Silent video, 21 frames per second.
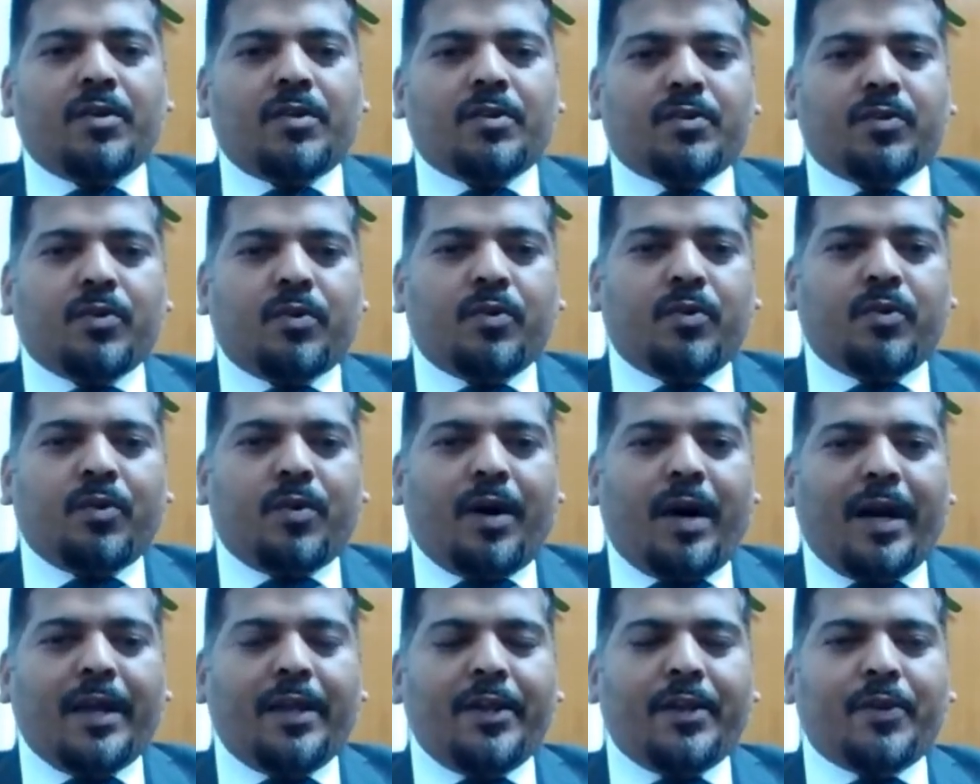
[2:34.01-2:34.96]
So
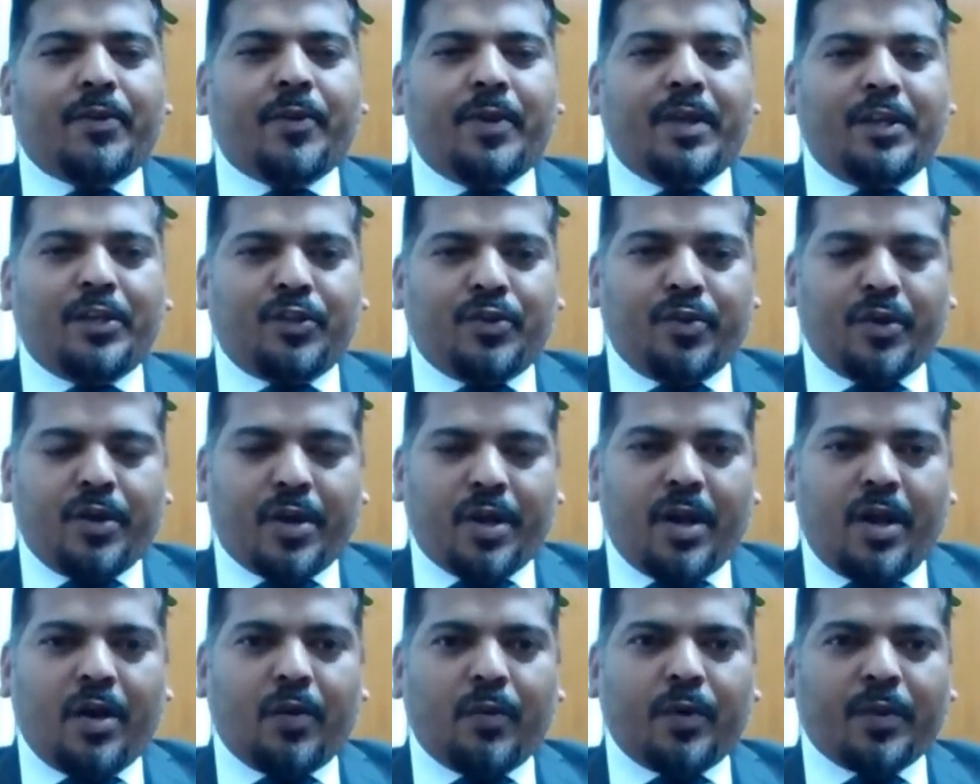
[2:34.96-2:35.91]
I need to ensure,
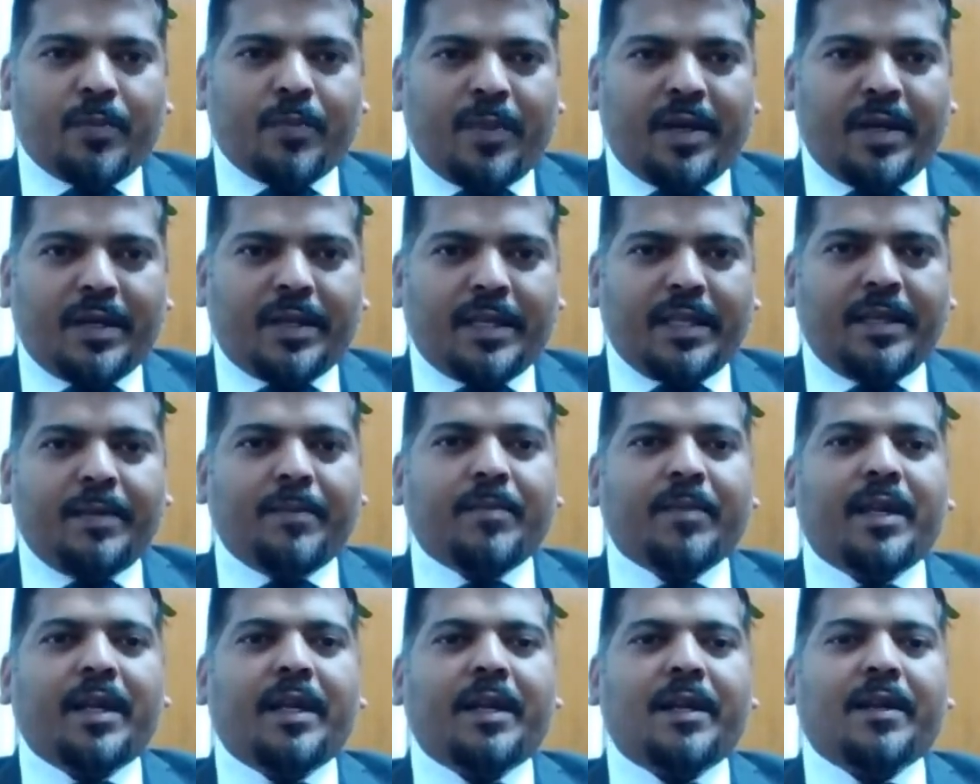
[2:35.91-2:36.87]
along with my
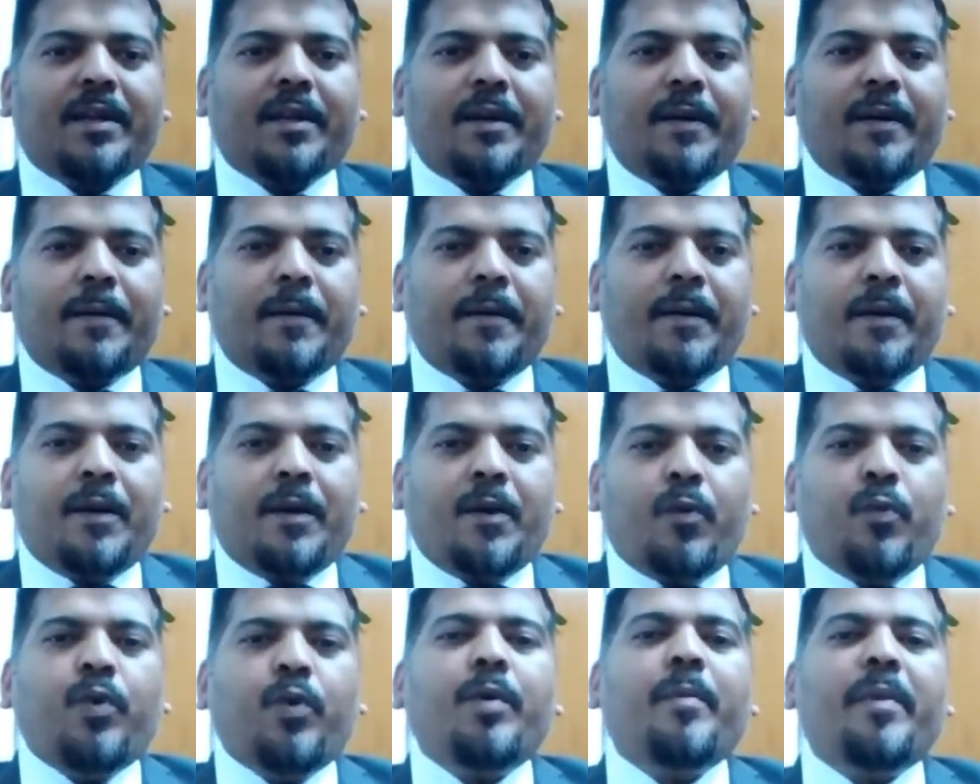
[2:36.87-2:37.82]
team, that
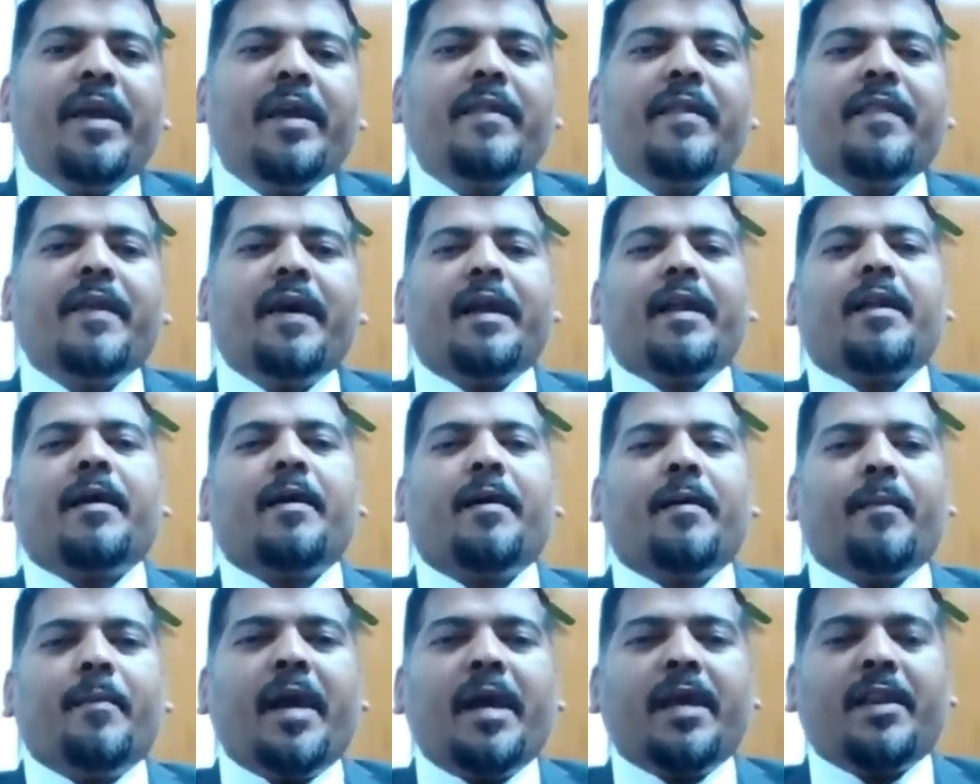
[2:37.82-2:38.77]
we make that
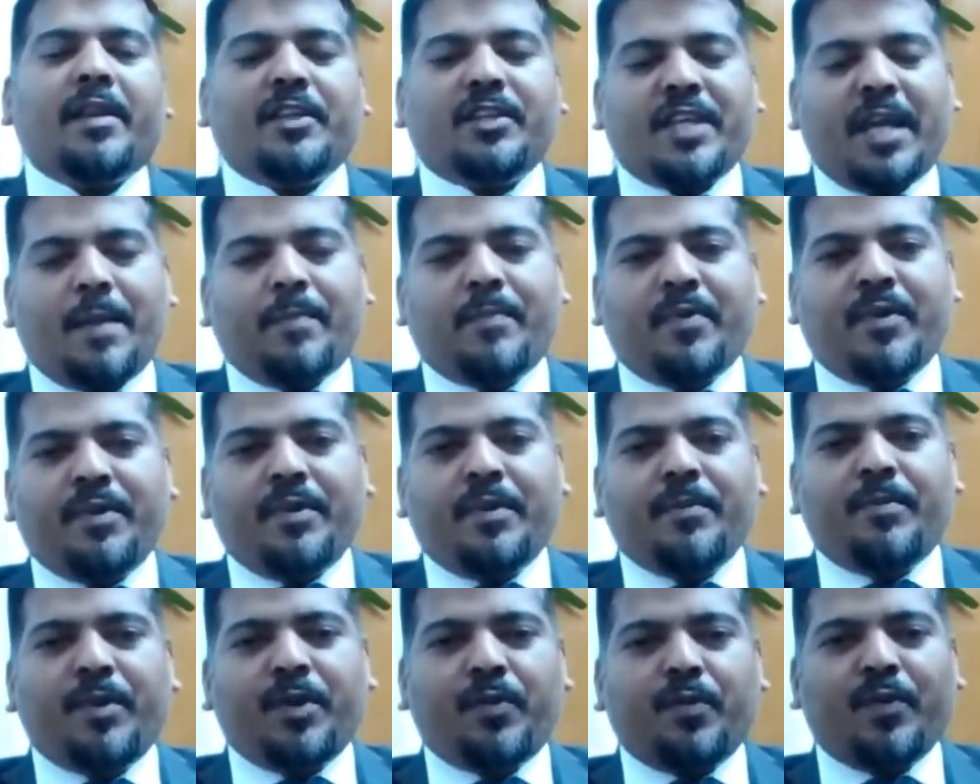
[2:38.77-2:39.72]
marriage
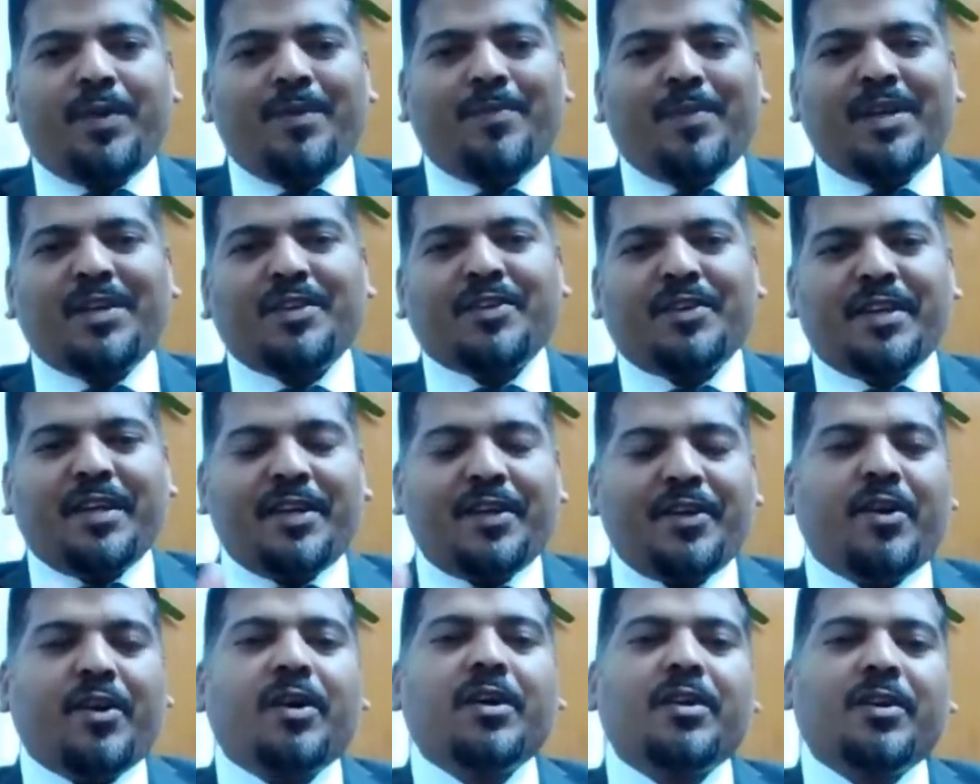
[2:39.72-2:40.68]
happen between patient
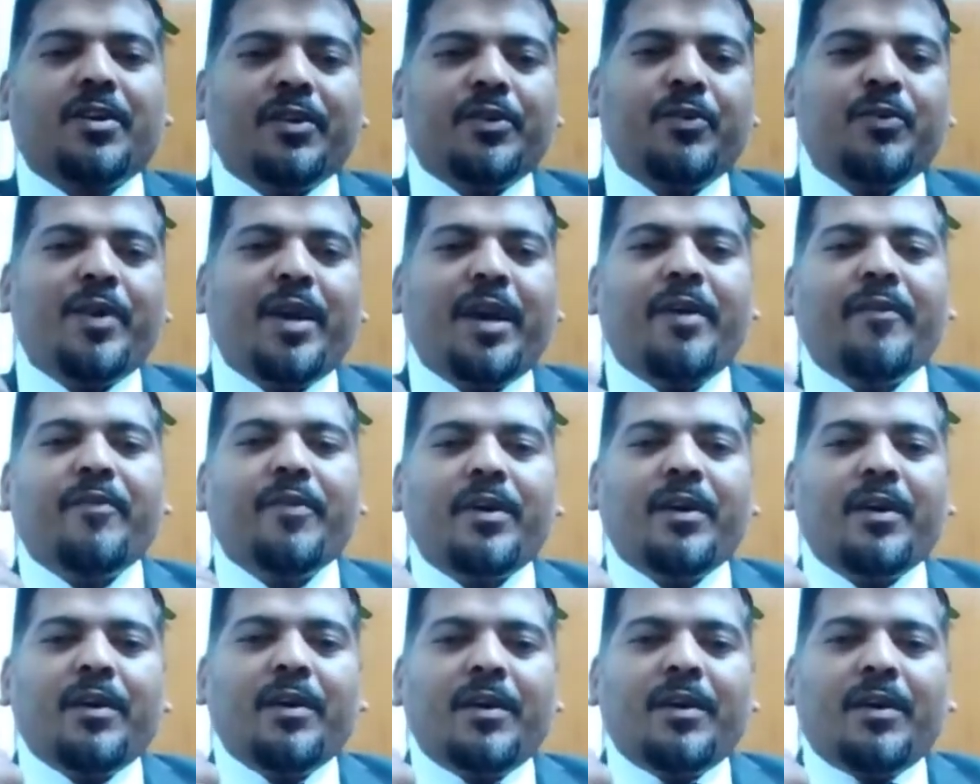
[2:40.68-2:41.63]
and doctor. You have
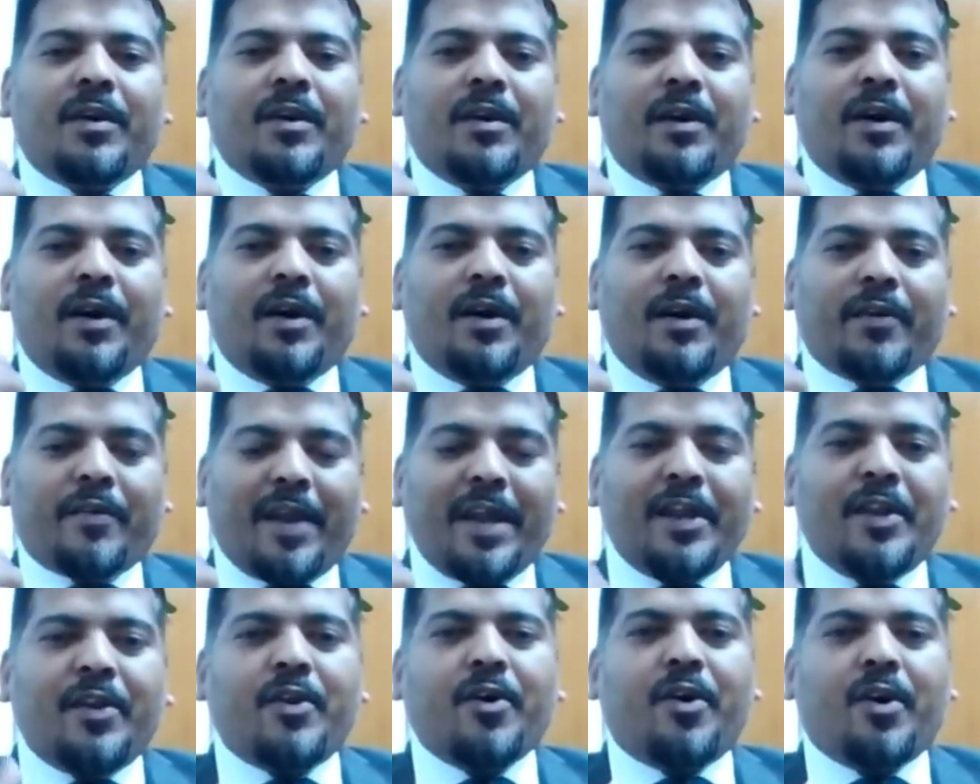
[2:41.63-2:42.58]

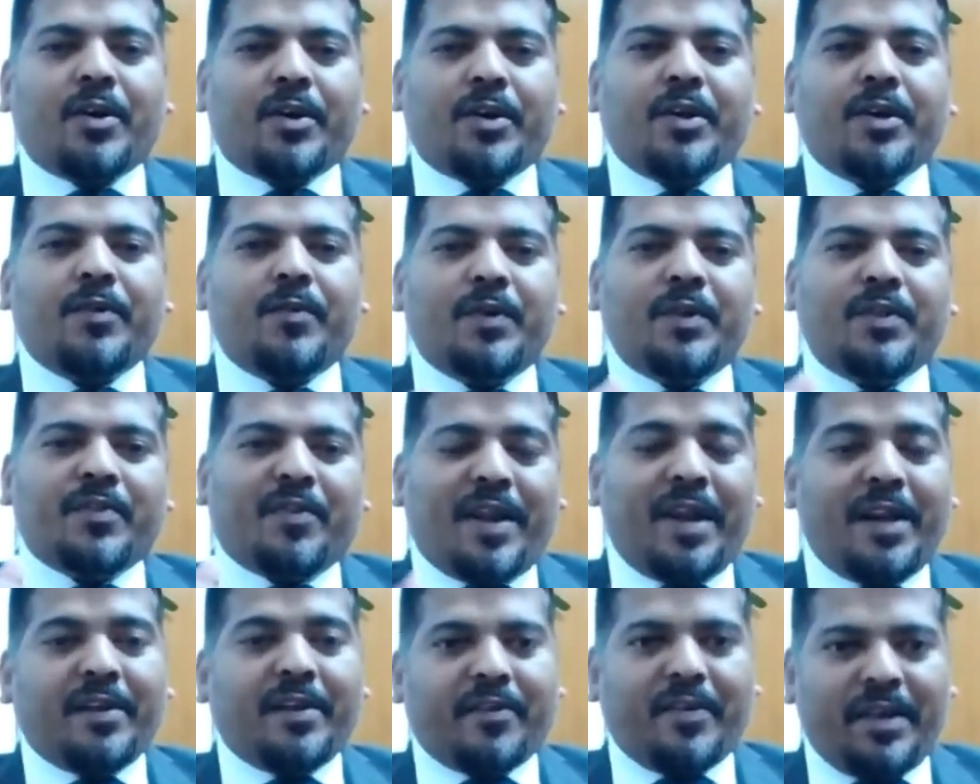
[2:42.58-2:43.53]
right doctor with
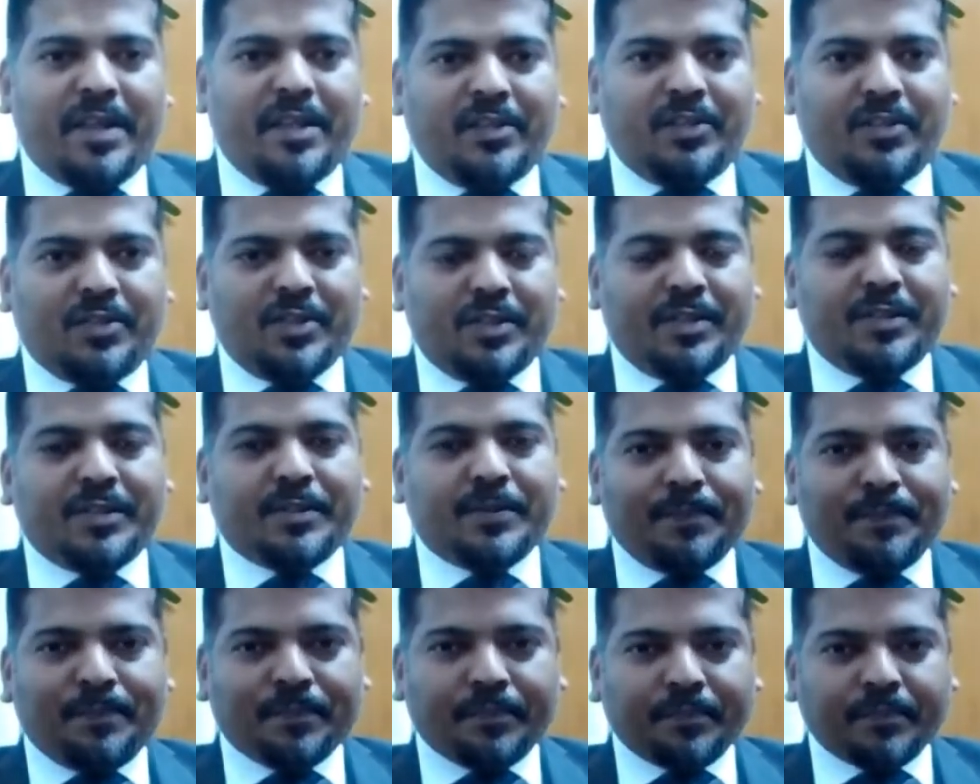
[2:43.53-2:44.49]
right credentials